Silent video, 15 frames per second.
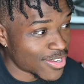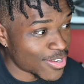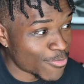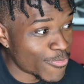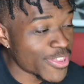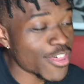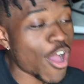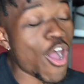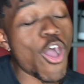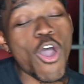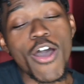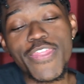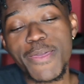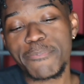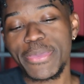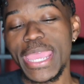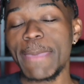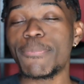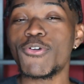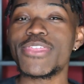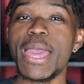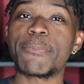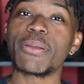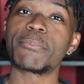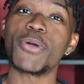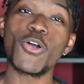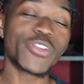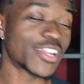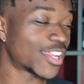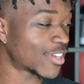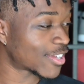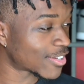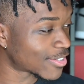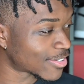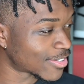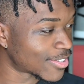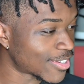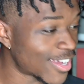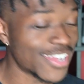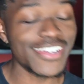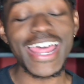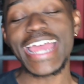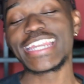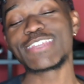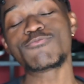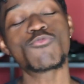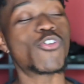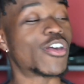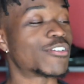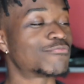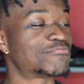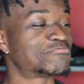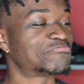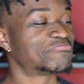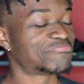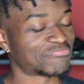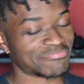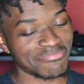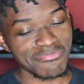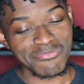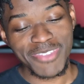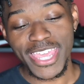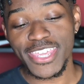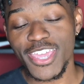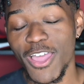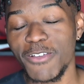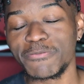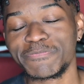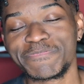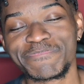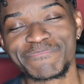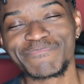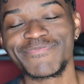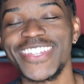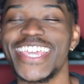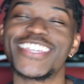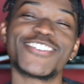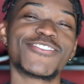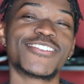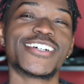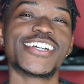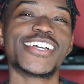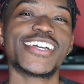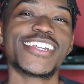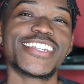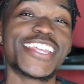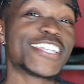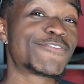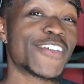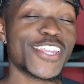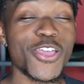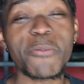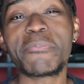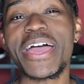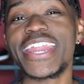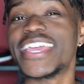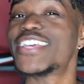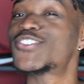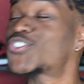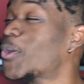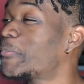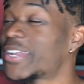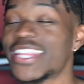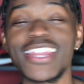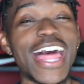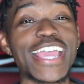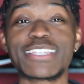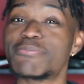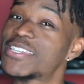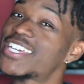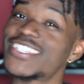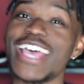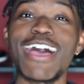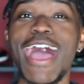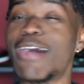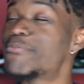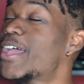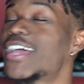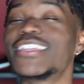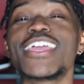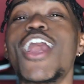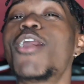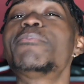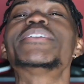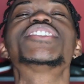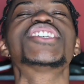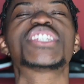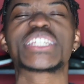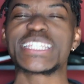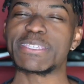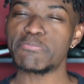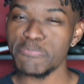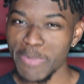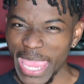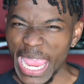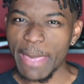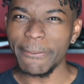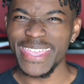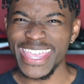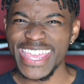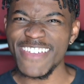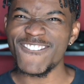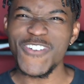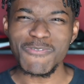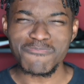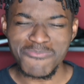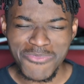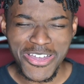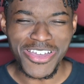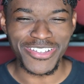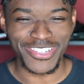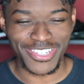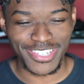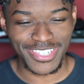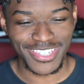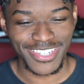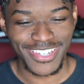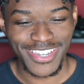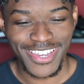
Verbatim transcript: With all the people that promoted it, a 91. Thank y'all. Thank you. This video better get so many likes because I, I be, y'all been just spamming it for months.